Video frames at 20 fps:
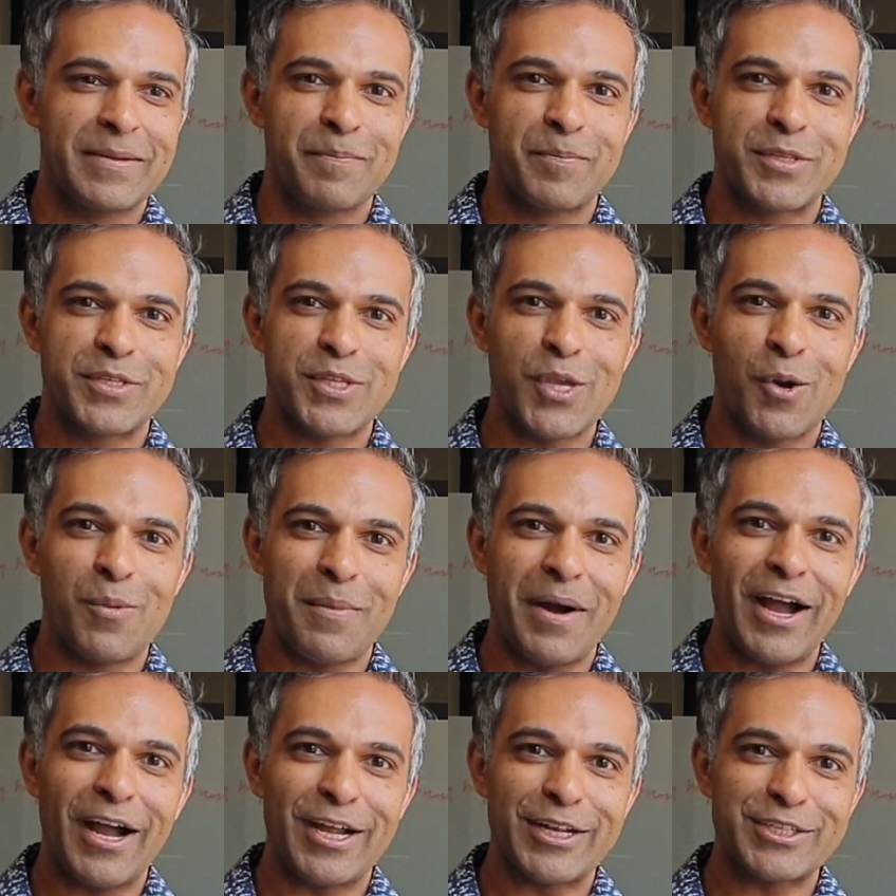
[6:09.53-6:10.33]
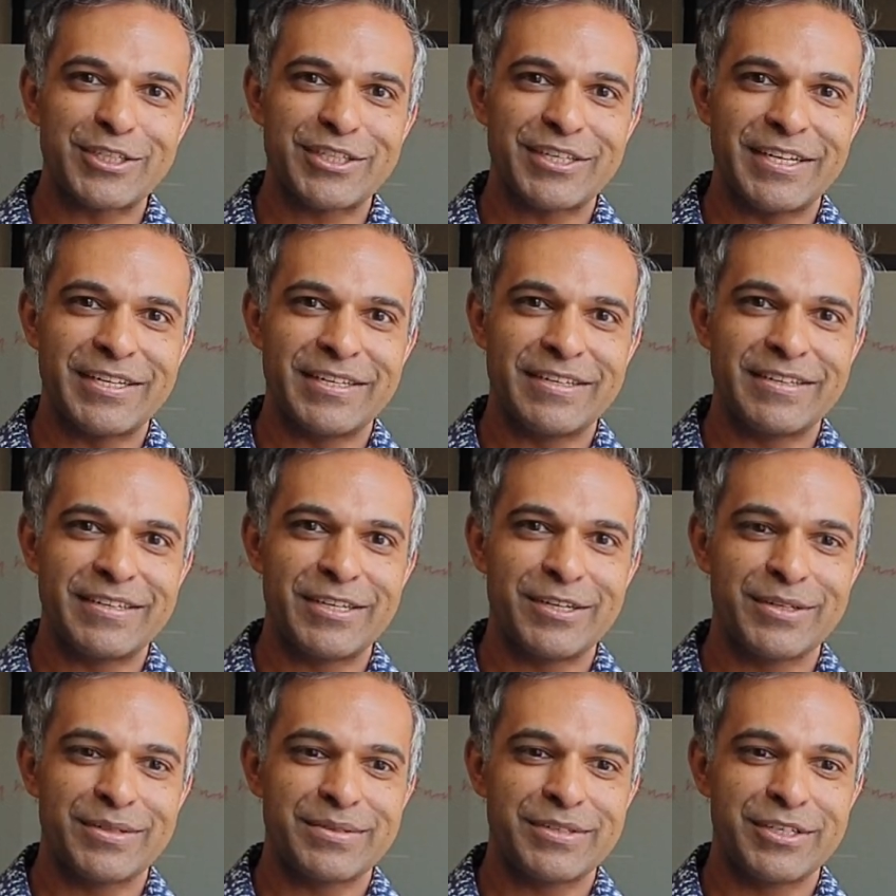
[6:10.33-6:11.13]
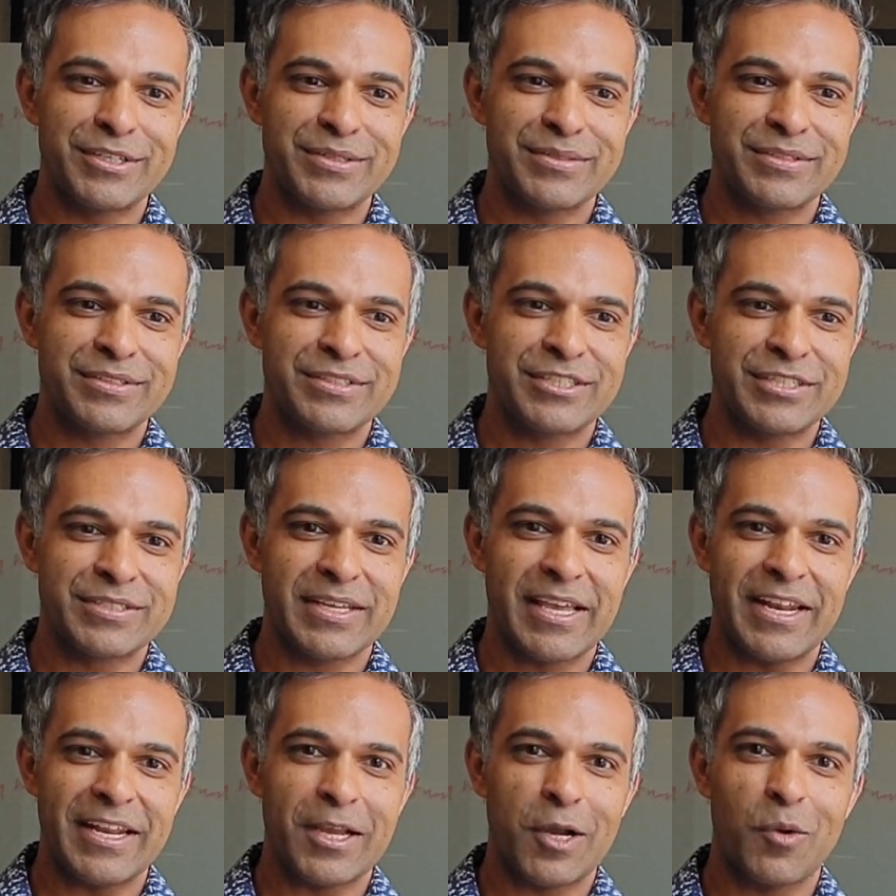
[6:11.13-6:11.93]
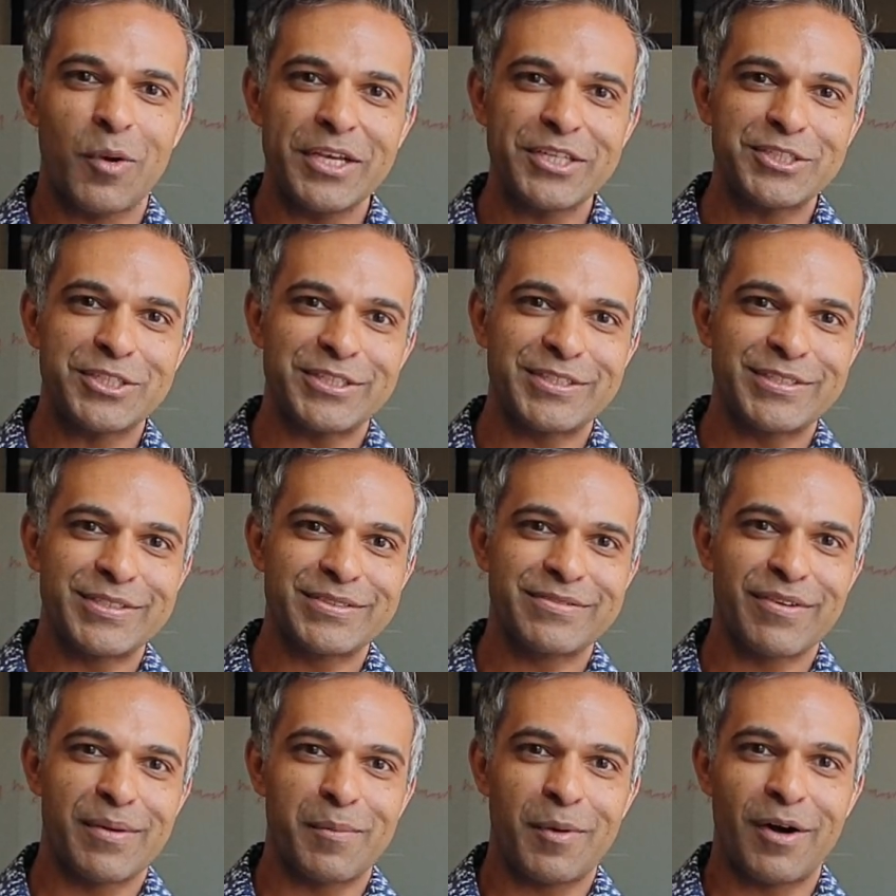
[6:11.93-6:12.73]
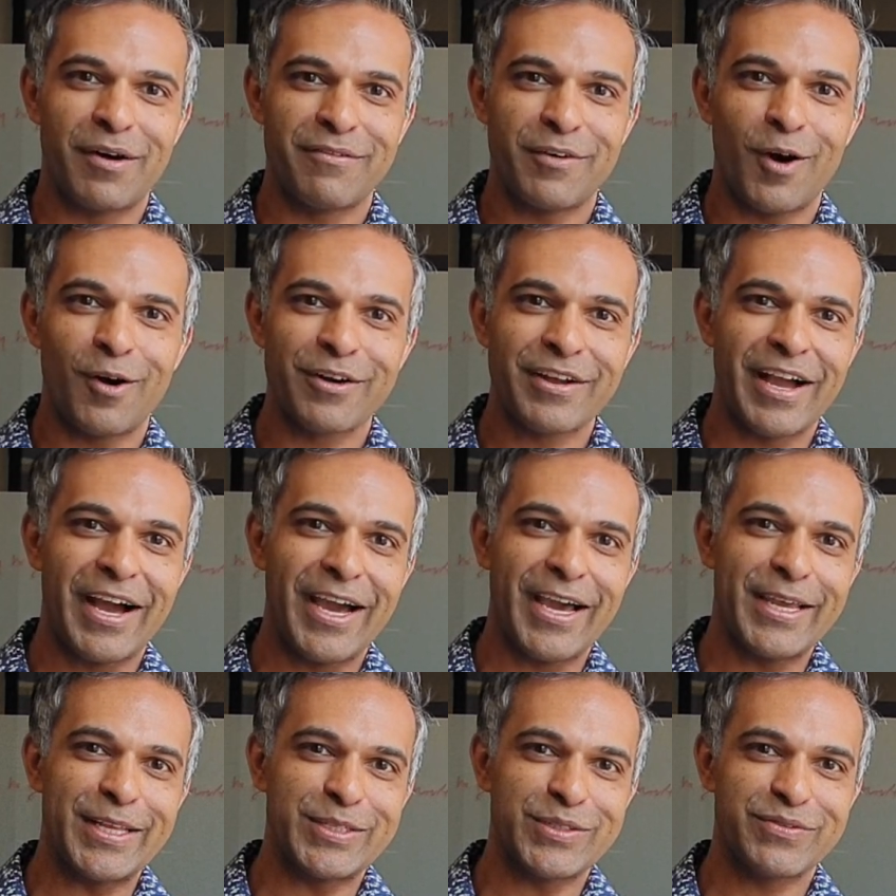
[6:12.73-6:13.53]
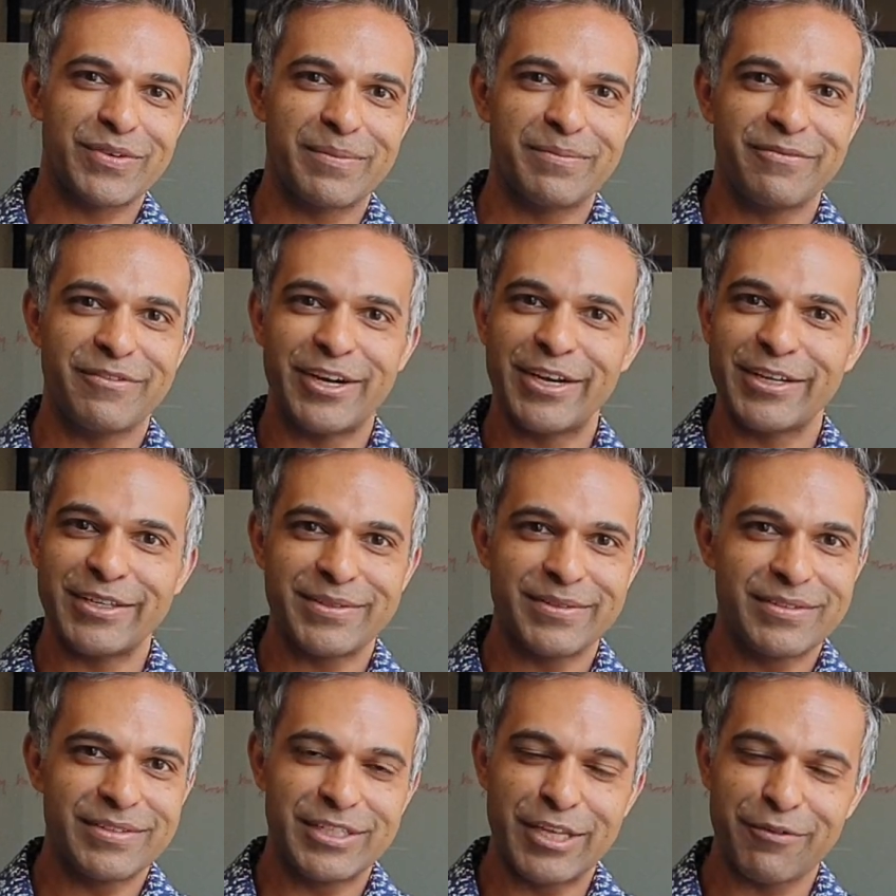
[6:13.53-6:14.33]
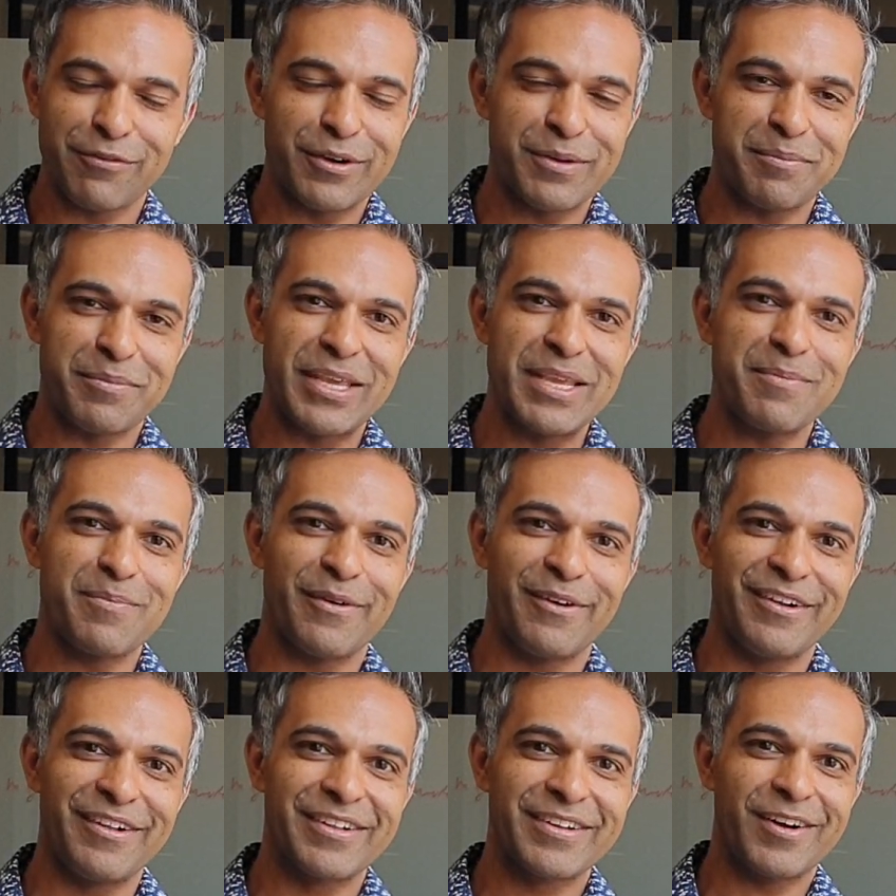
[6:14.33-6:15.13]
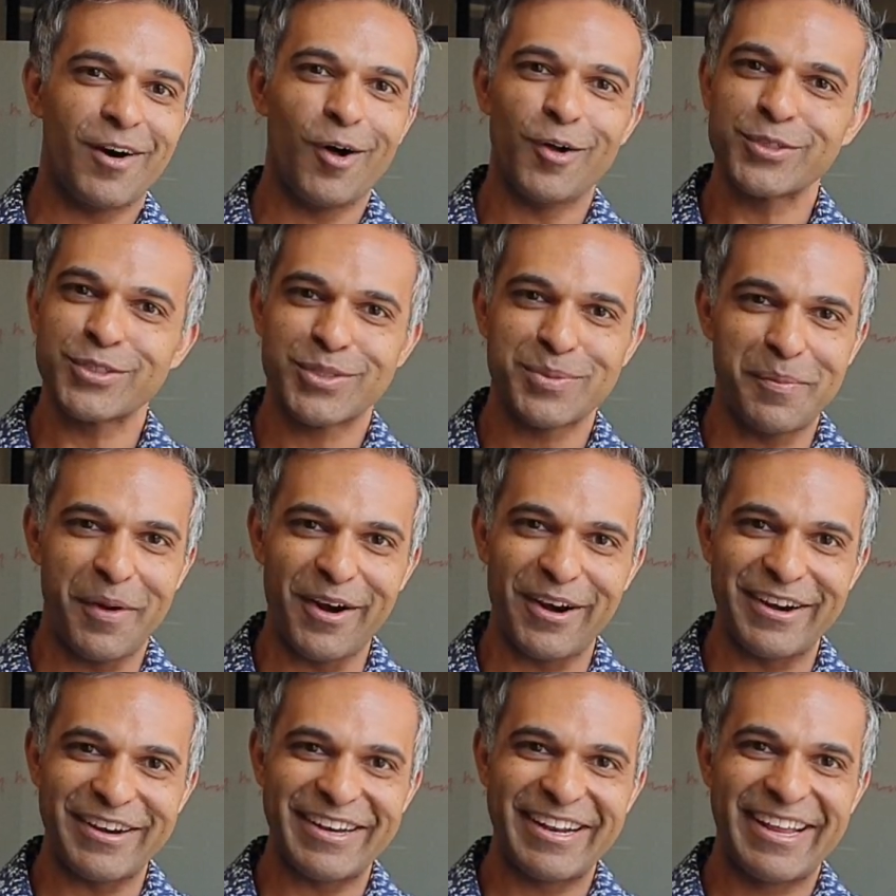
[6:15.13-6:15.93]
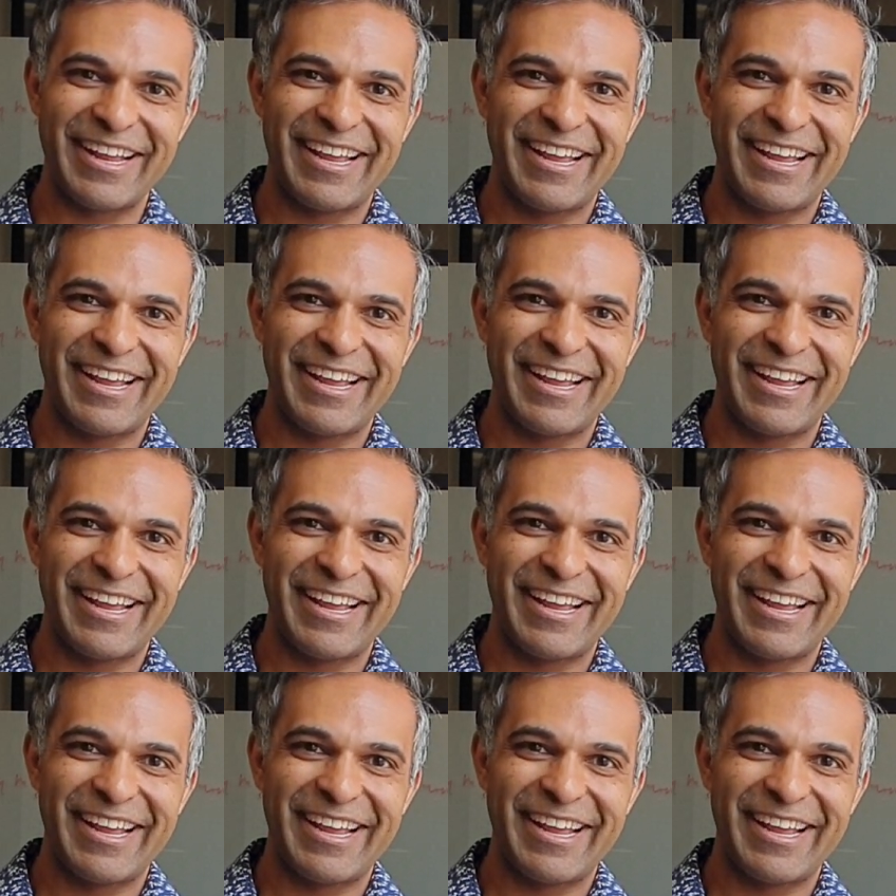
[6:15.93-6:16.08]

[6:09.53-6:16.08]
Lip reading: so much, and you're just getting questions of all kinds from very different people, all smart,